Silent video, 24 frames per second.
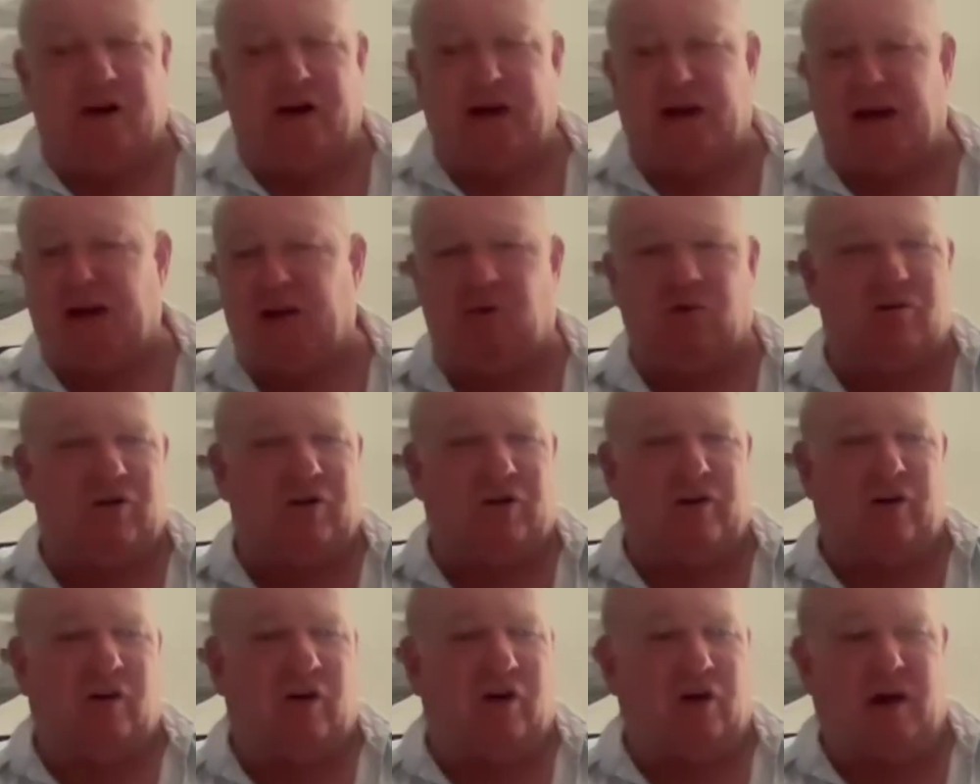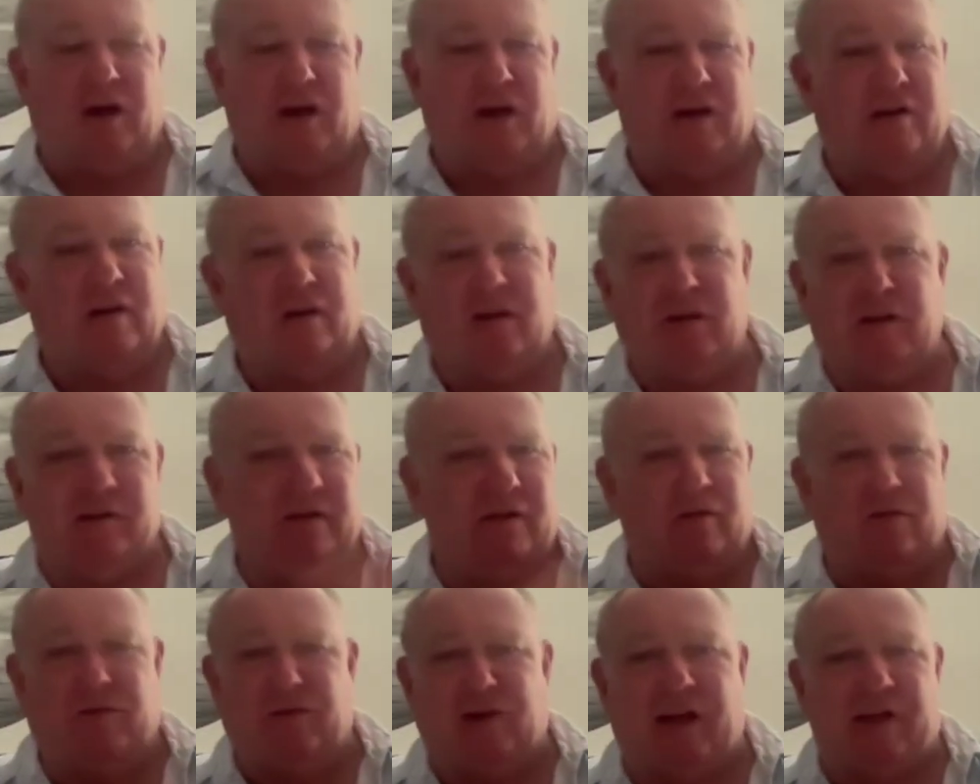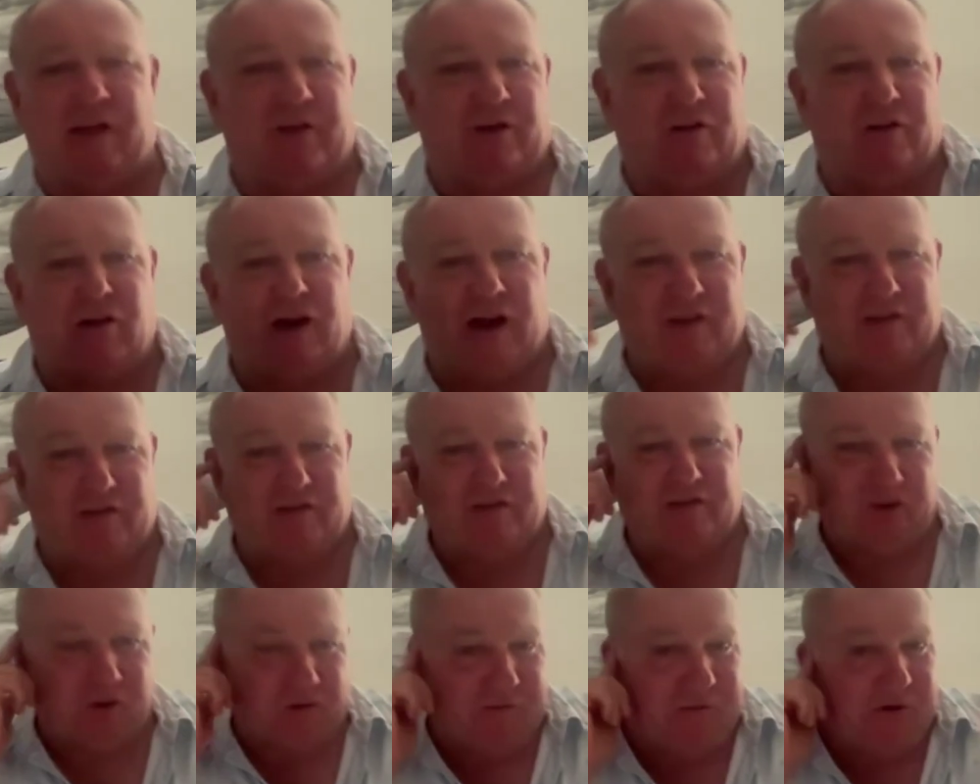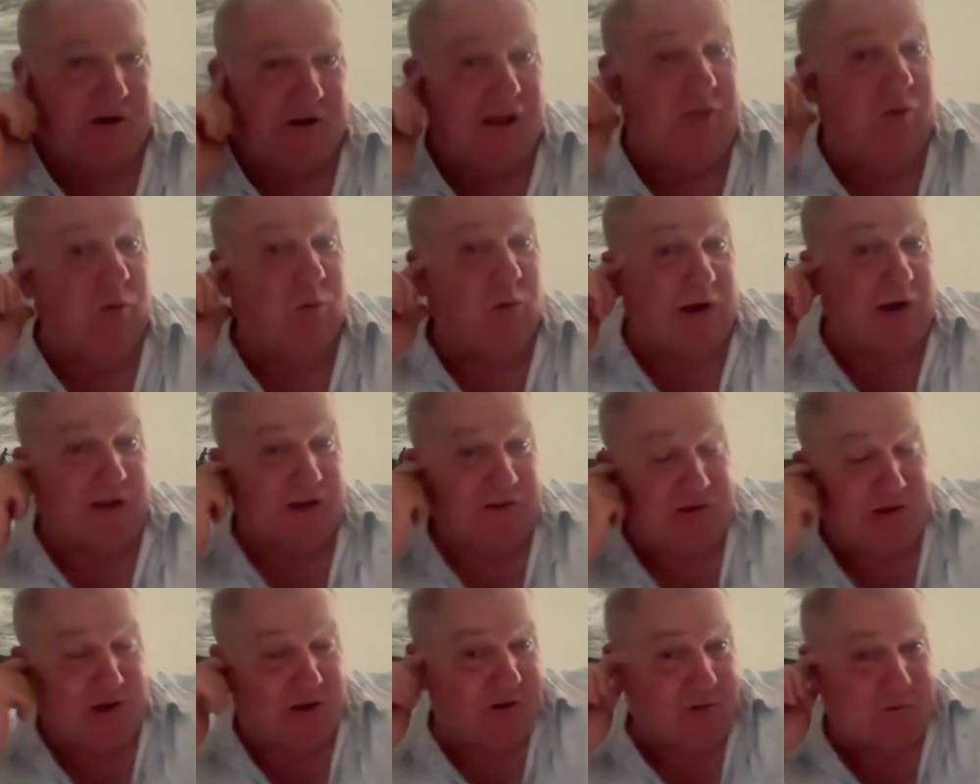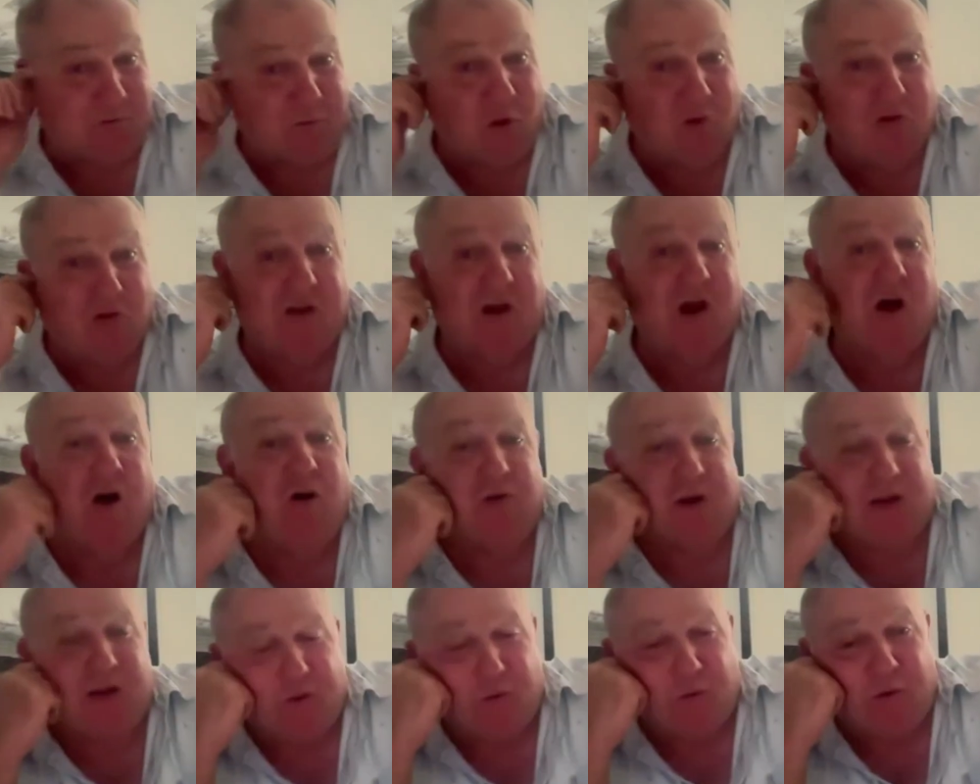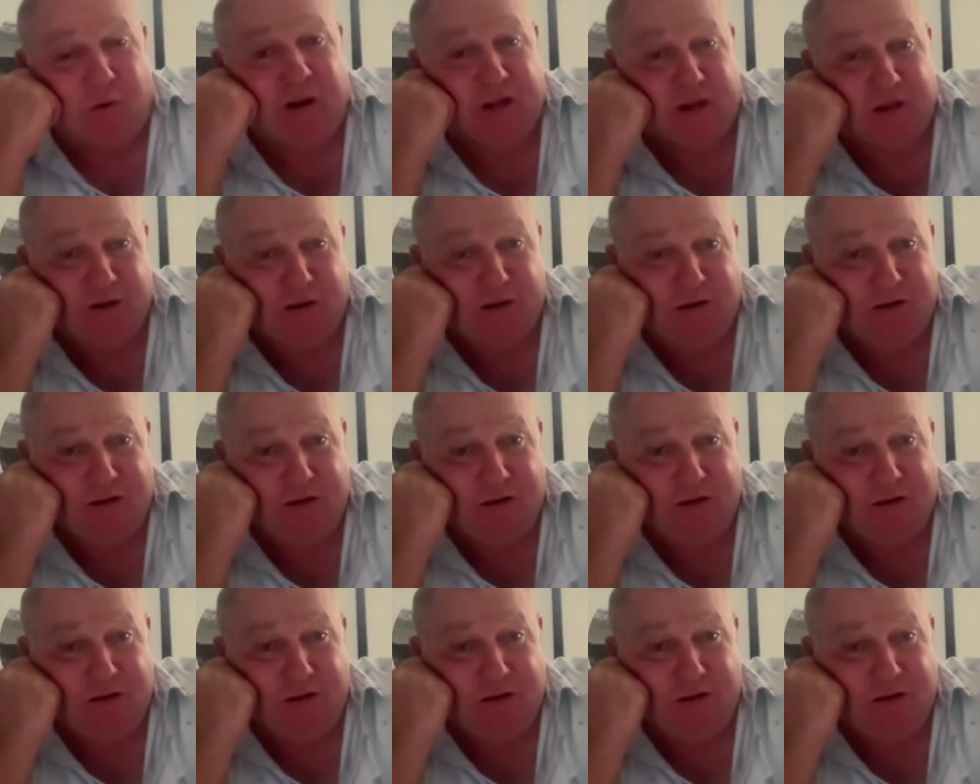I had a look online. There's another crazy deal for another week. So I just booked a whole nother week.